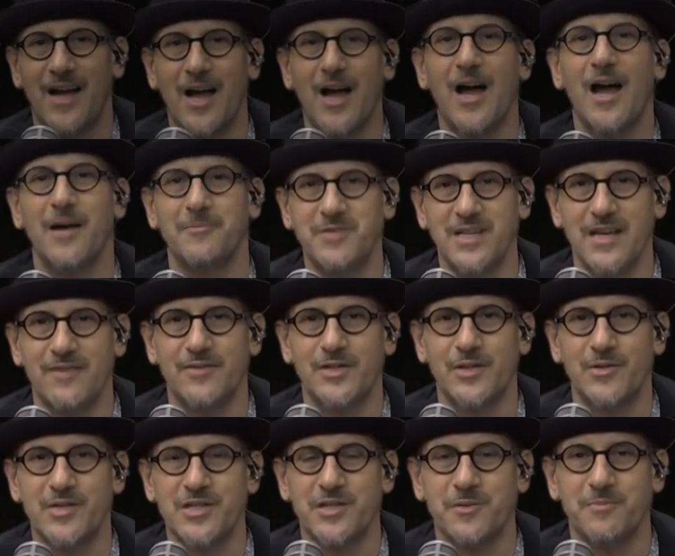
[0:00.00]
I'm David
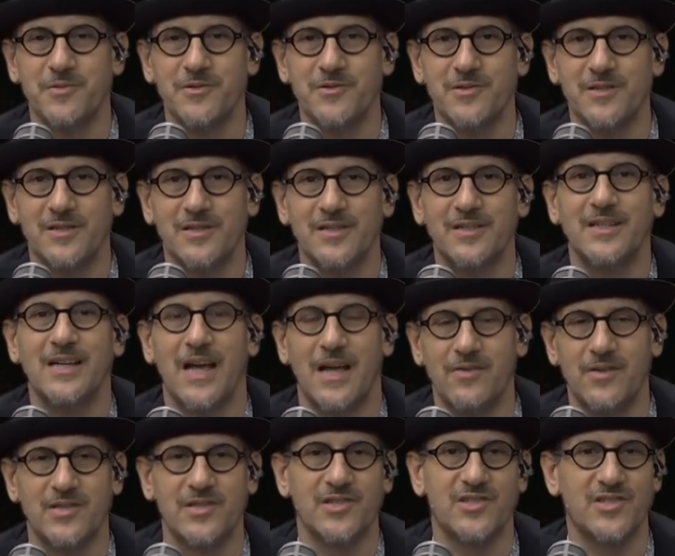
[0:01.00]
Grinspoon, and
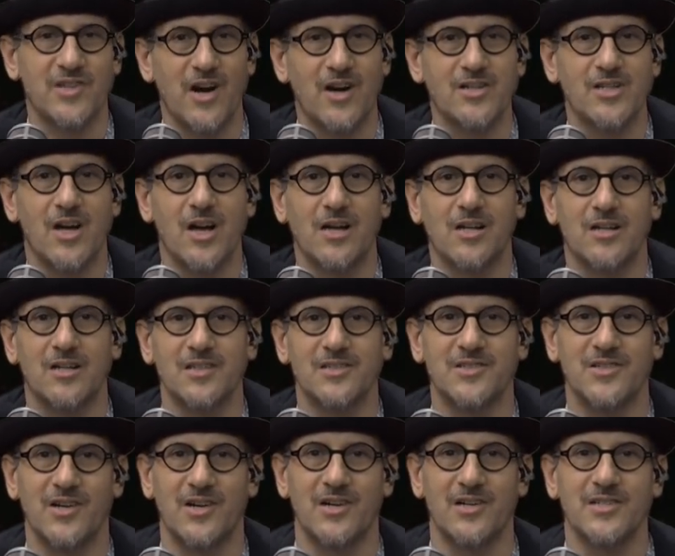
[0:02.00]
this is Star Talk All
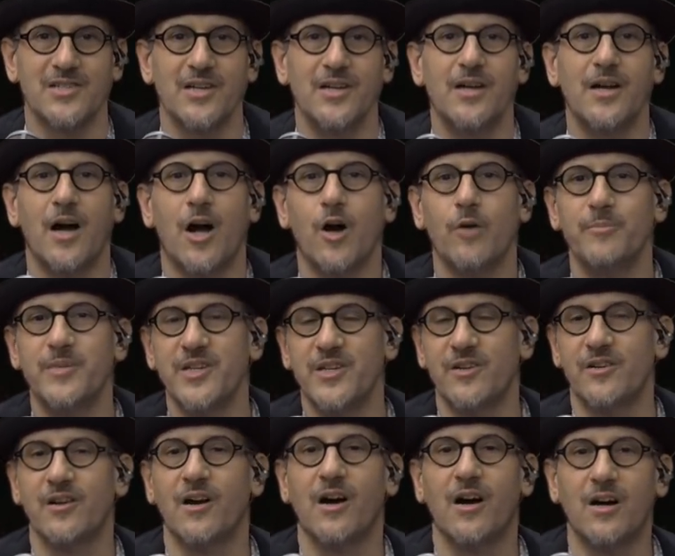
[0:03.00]
Stars. I'll be
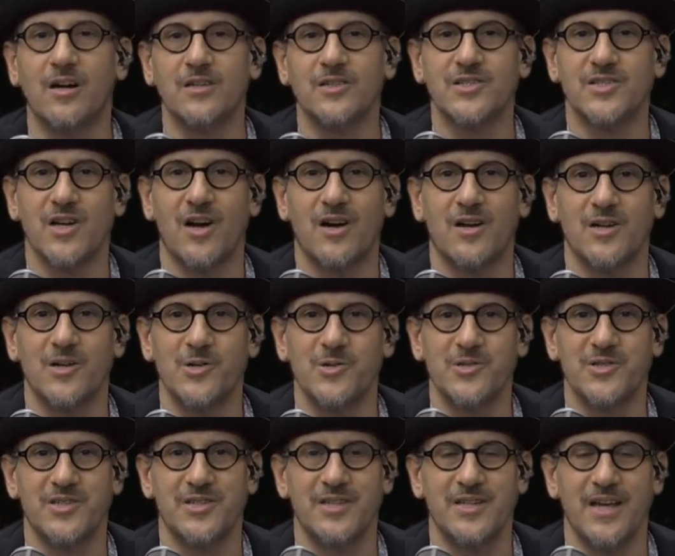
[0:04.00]
your all-star
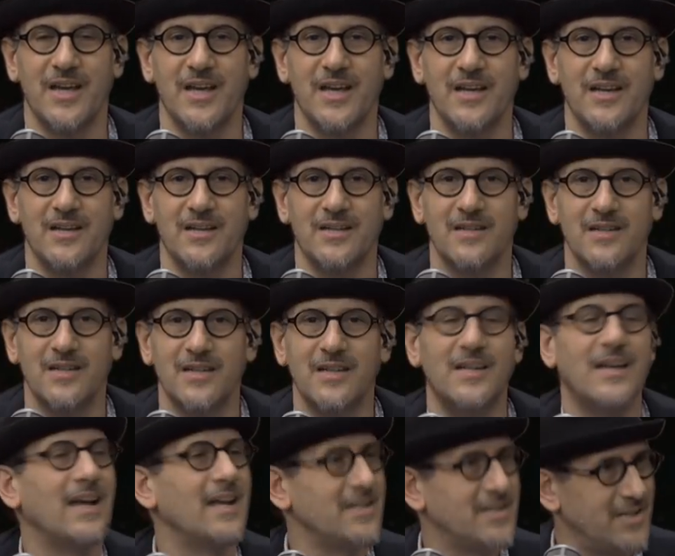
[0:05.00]
host today,
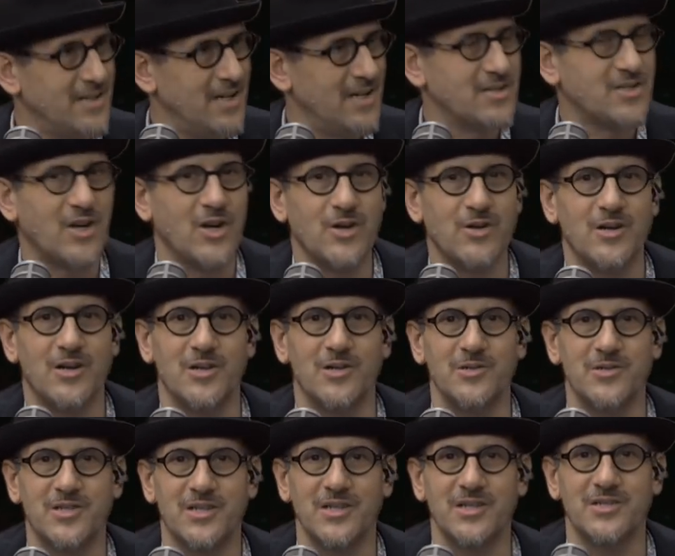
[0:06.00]
and today's
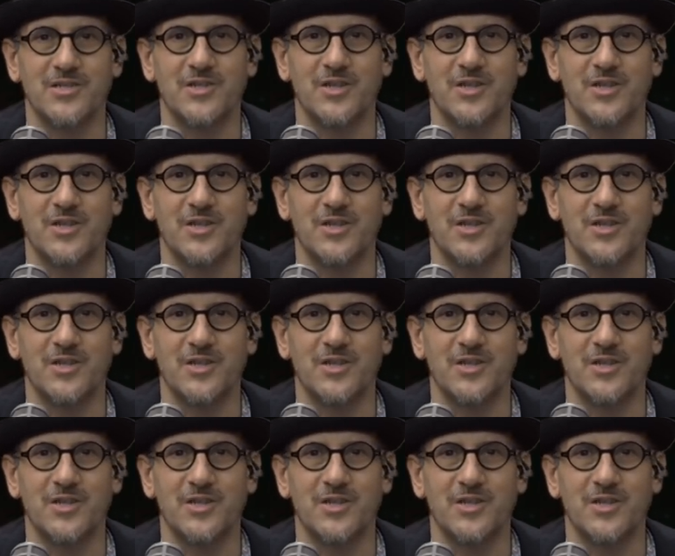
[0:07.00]
co-host is